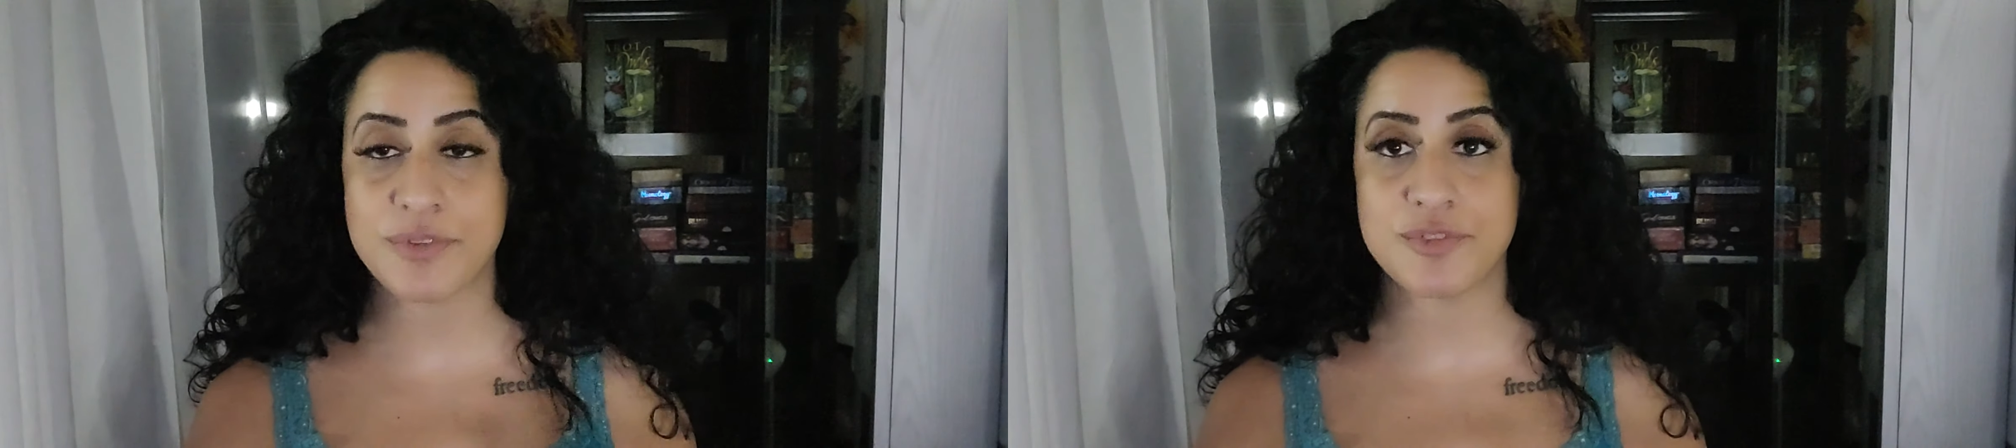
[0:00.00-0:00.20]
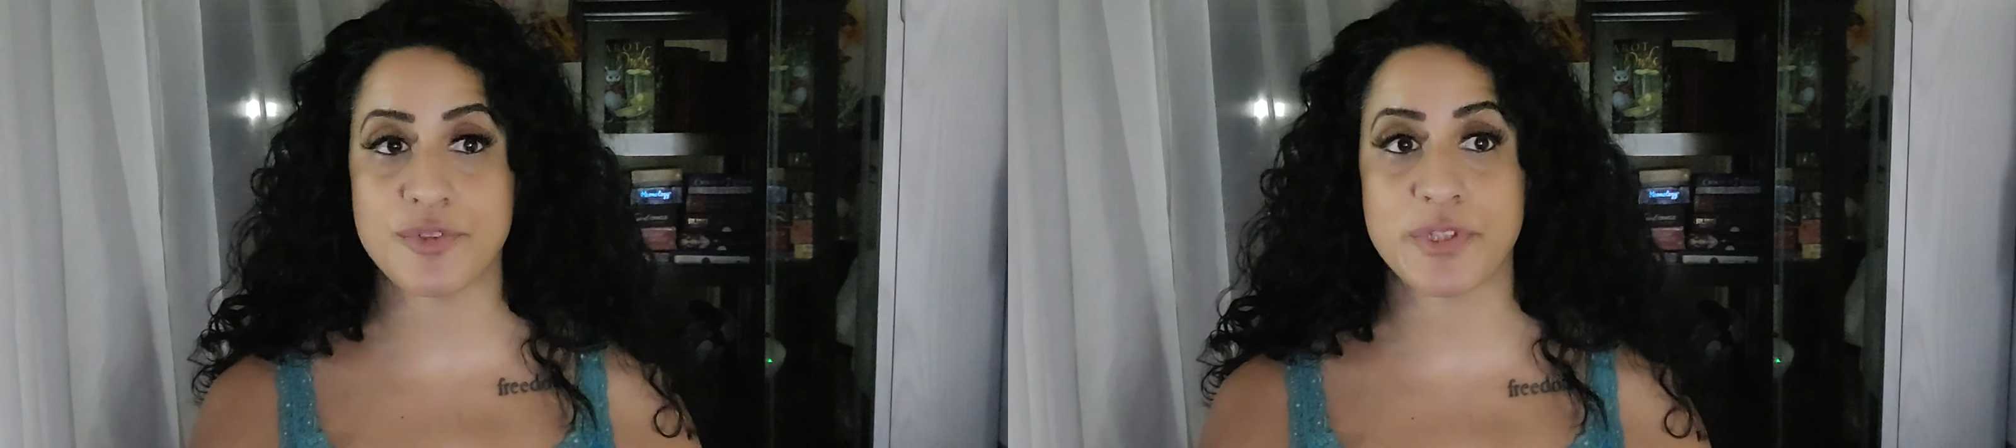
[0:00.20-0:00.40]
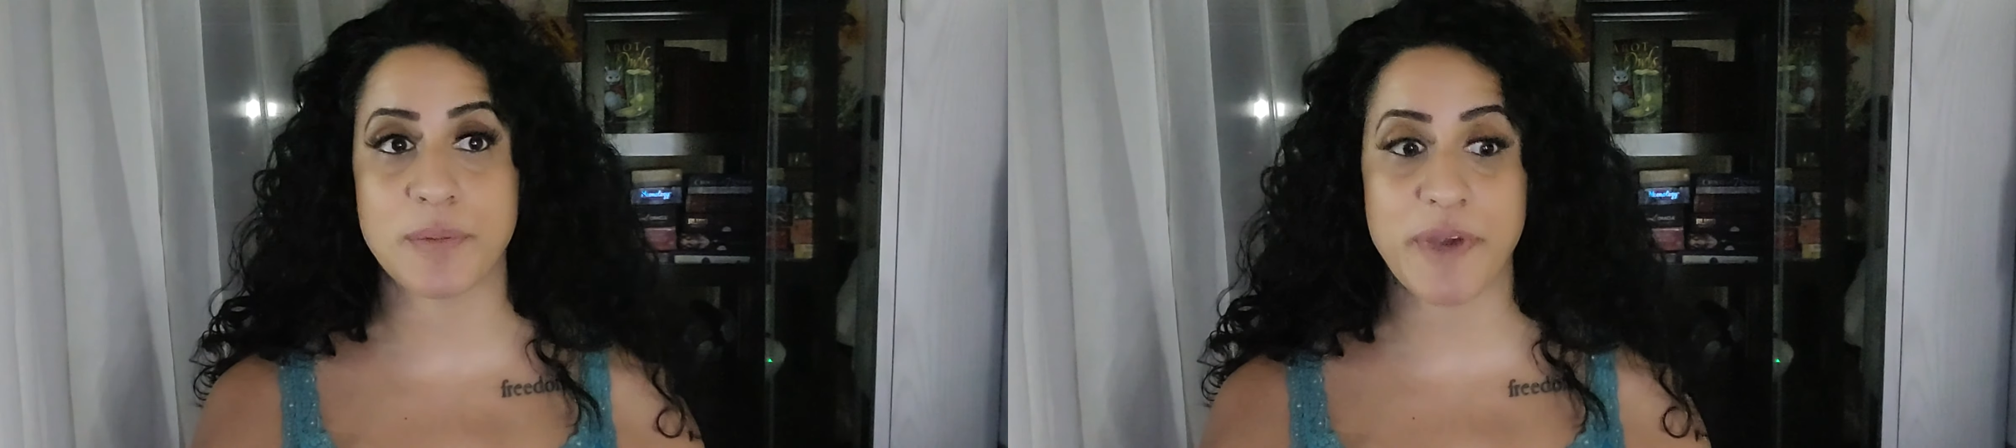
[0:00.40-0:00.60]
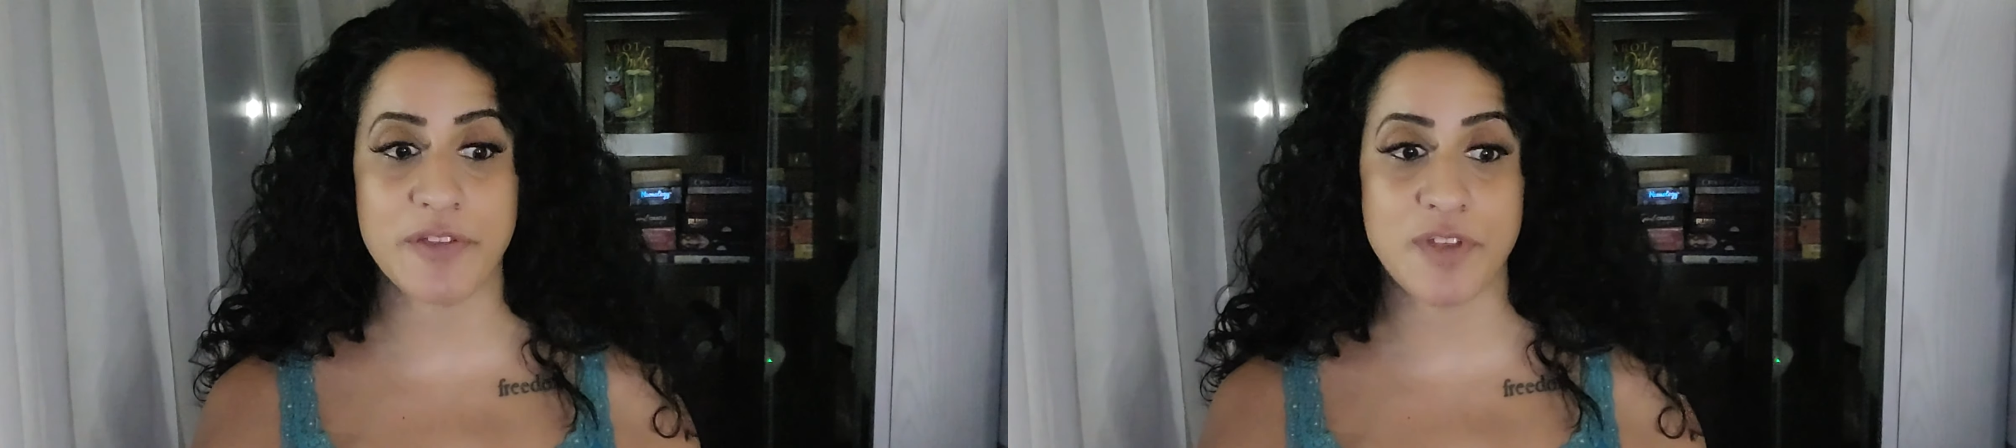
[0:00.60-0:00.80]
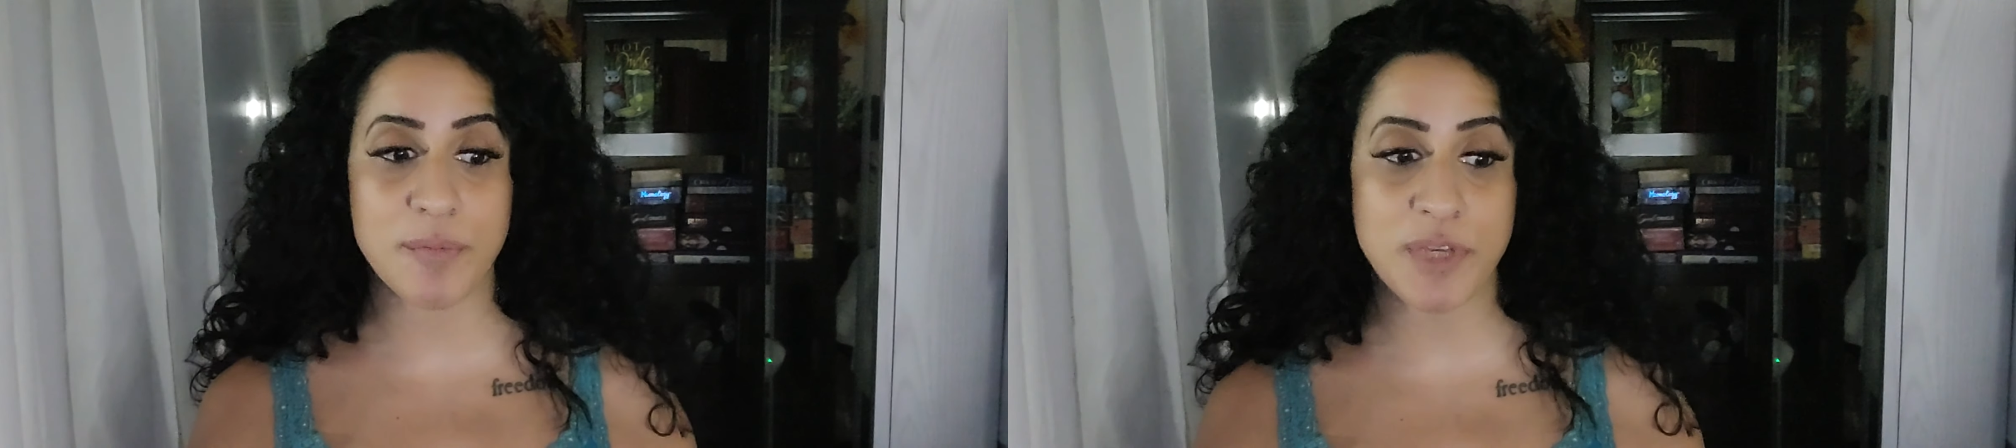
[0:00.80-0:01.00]
during the
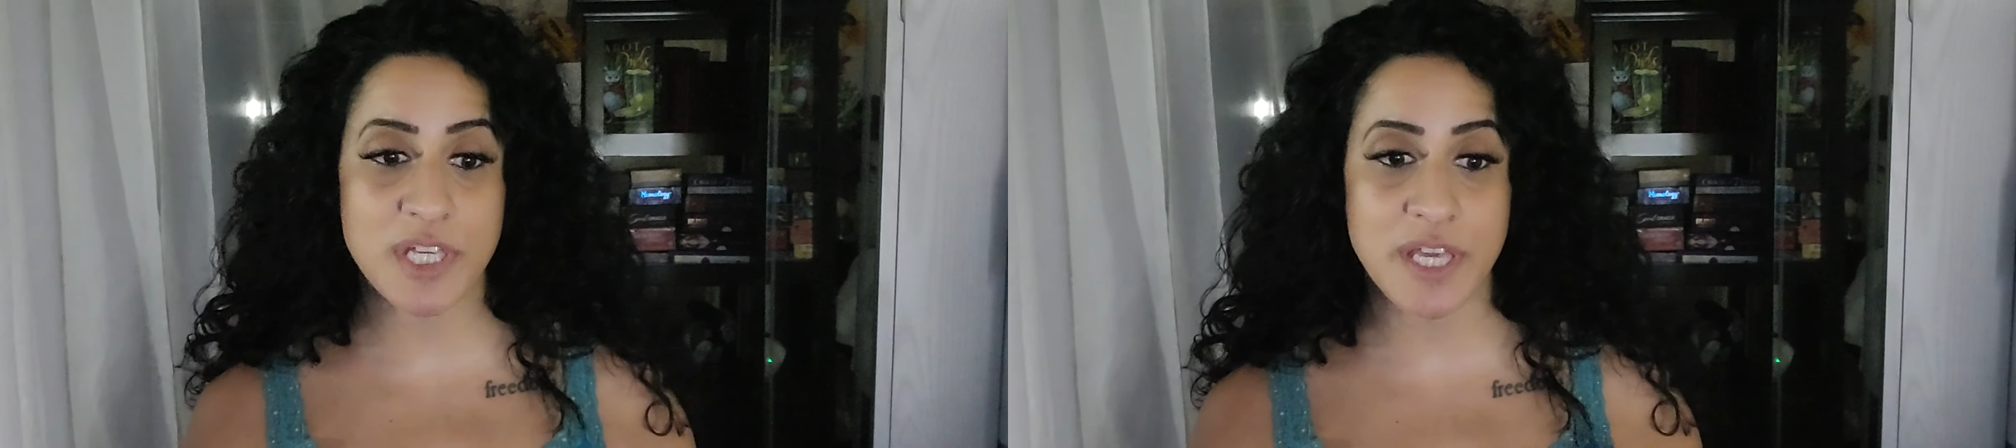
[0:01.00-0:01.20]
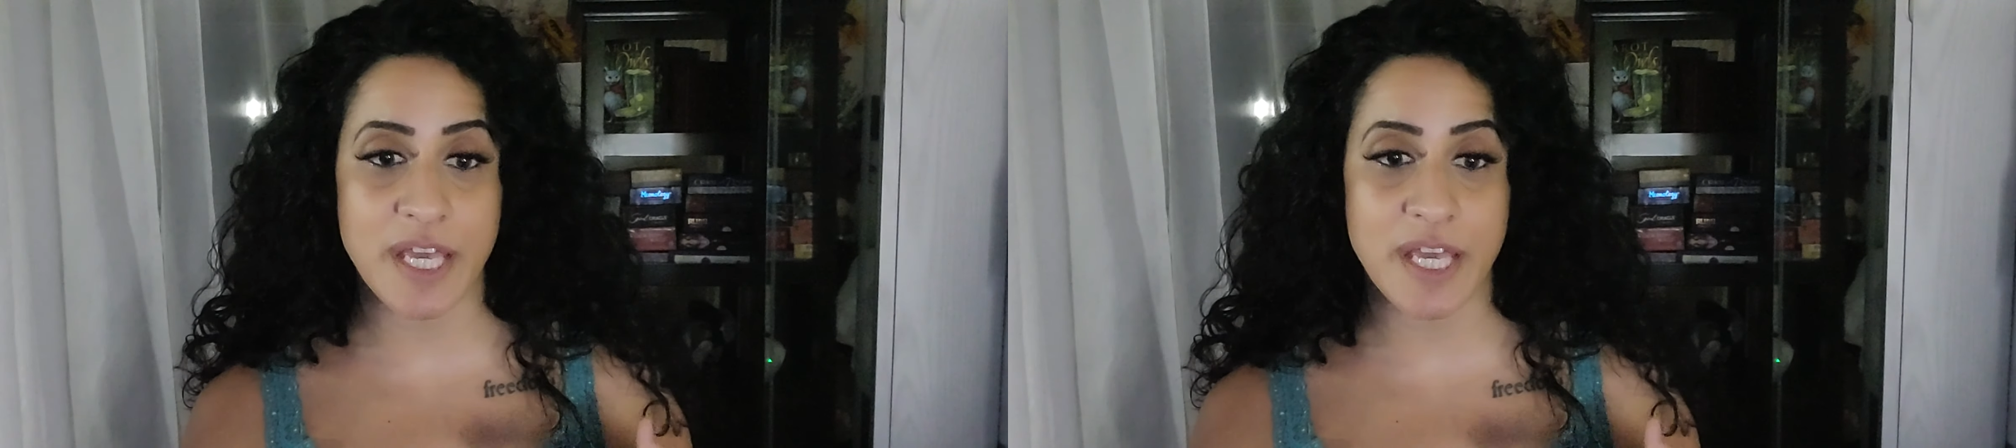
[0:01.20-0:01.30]
pandemic